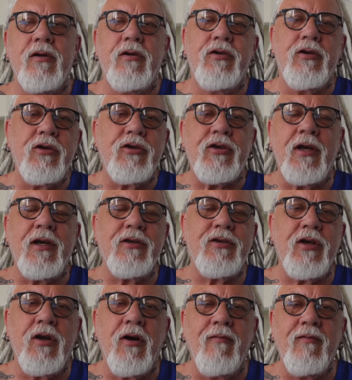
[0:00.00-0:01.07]
So he starts
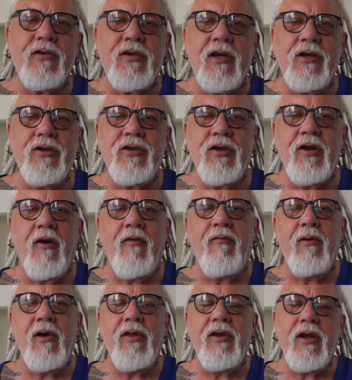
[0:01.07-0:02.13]
the conversation
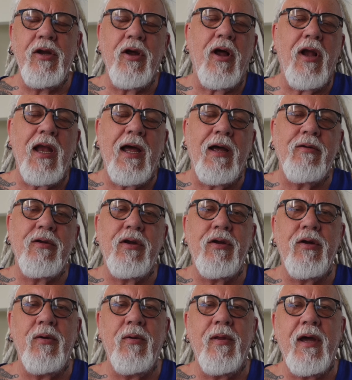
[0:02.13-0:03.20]
off with, you're not allowed to
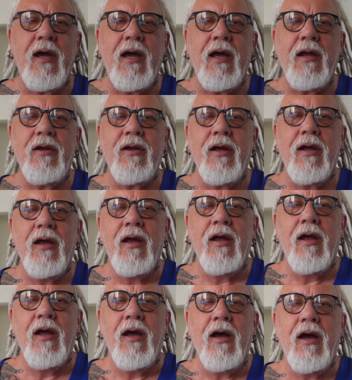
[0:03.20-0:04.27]
do that.
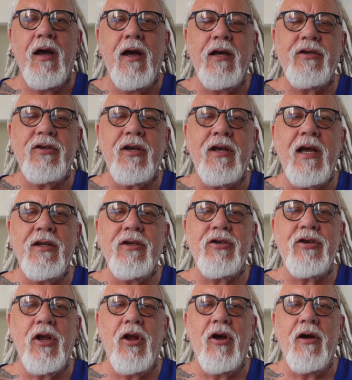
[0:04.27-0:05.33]
It's
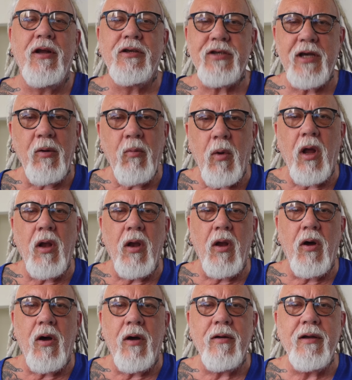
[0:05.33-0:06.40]
against the law. And I say, what
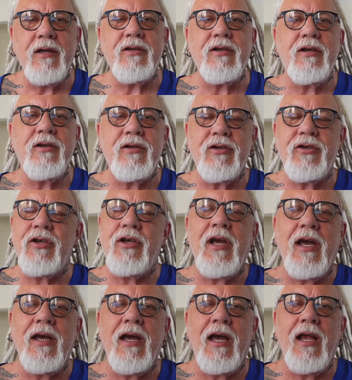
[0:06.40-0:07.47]
law? And he says, the
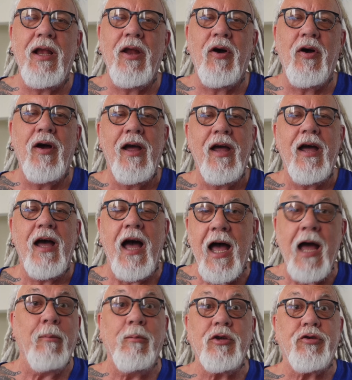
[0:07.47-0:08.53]
CAA law.
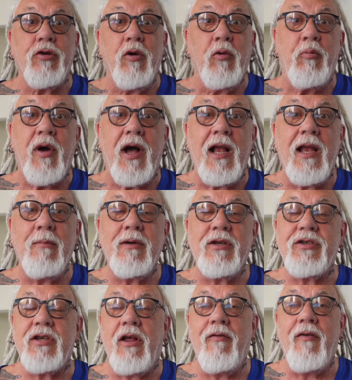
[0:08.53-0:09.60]
I'm a drone pilot
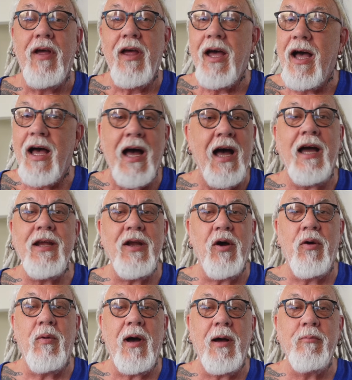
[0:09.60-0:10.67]
myself. I
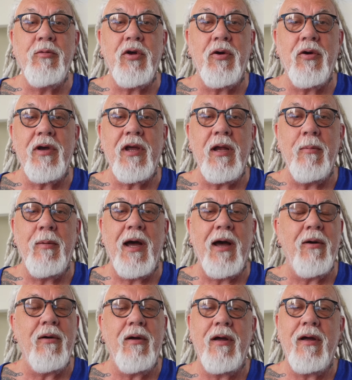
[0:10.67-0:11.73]
know what I'm talking
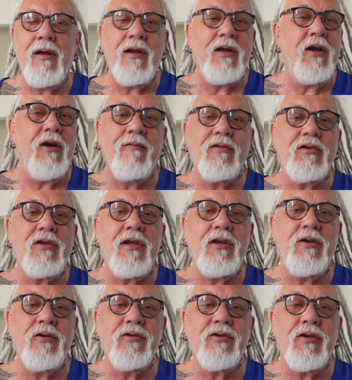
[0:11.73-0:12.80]
about. And he obviously
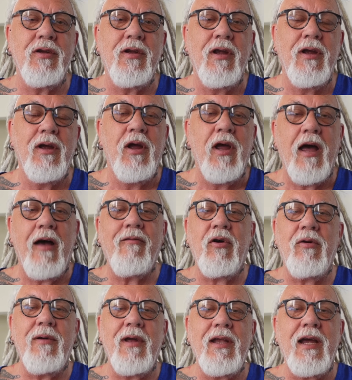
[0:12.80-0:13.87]
doesn't. I've
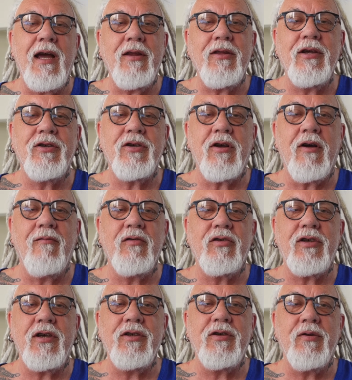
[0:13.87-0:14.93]
already had this
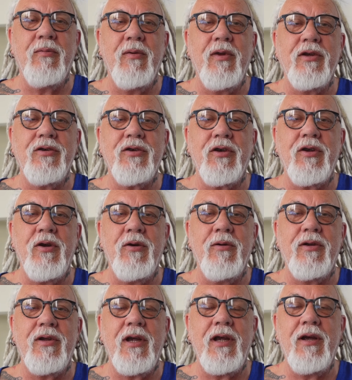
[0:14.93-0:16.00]
conversation with the
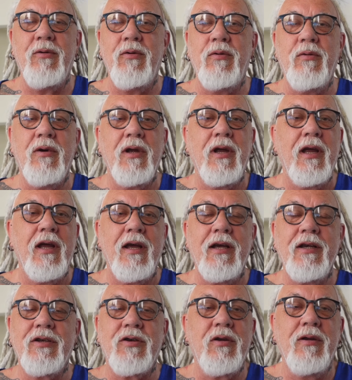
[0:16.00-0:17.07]
security who
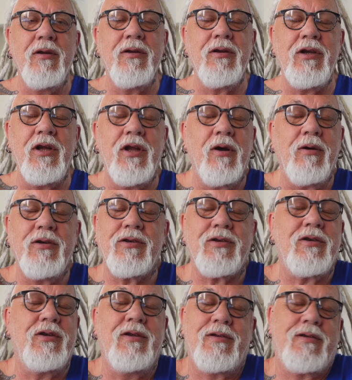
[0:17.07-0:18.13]
is, you know,
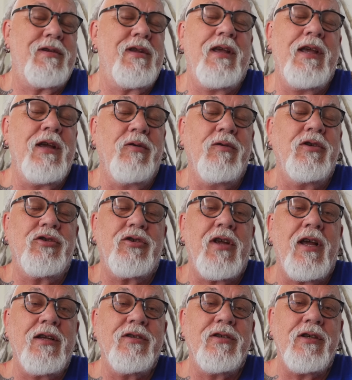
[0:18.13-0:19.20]
he
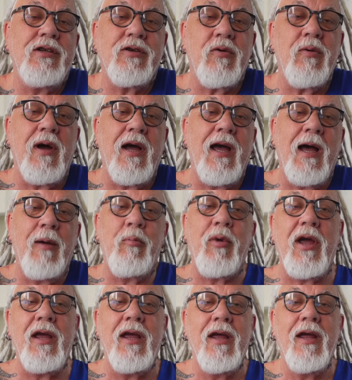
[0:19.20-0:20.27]
understands, he's quite
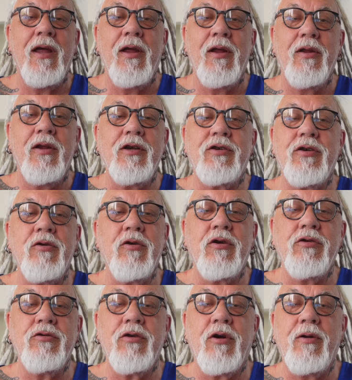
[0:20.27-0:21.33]
happy that it's
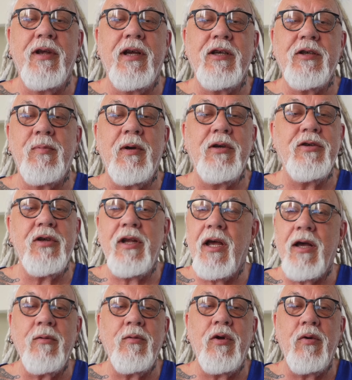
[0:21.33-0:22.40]
uncontrolled airspace and I
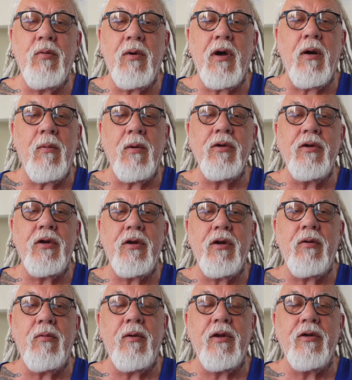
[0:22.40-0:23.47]
can do what I want to
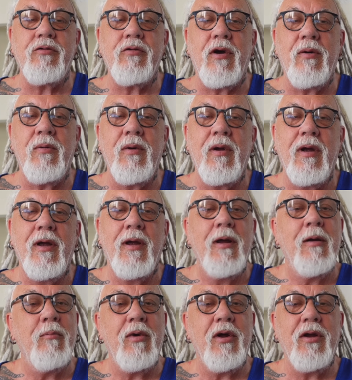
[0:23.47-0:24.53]
do with the drone.
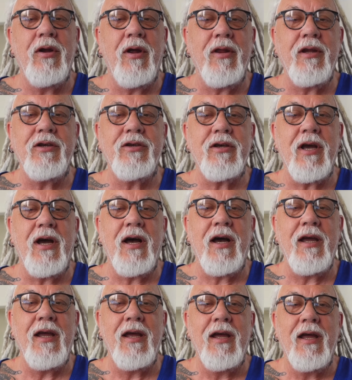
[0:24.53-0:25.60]
But not this guy.